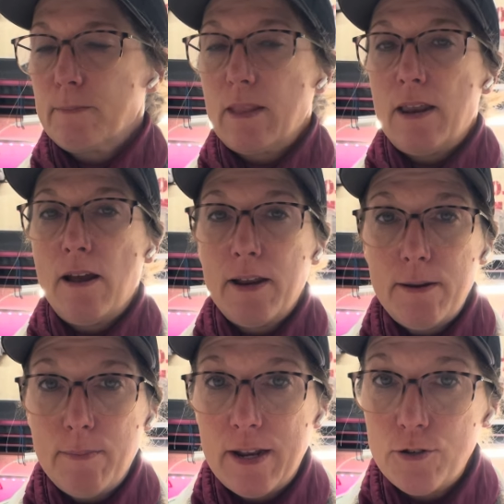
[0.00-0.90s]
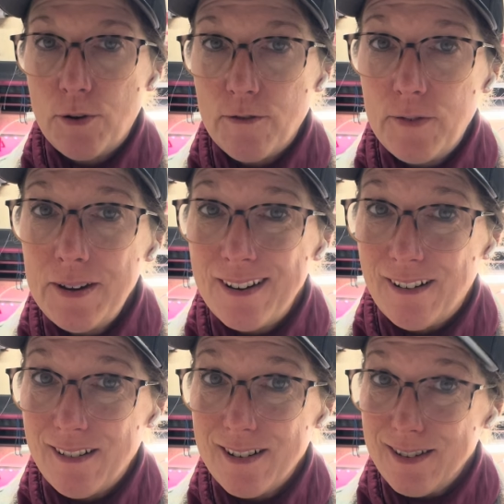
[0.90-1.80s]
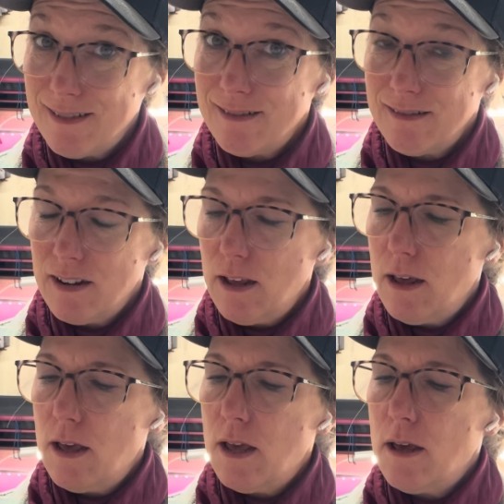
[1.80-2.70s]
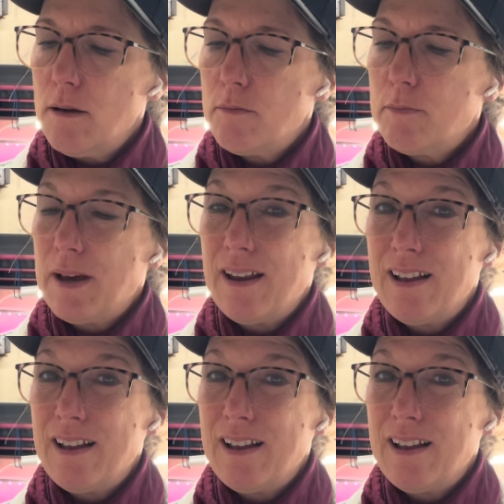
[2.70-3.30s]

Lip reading: I know I didn't pay $250, but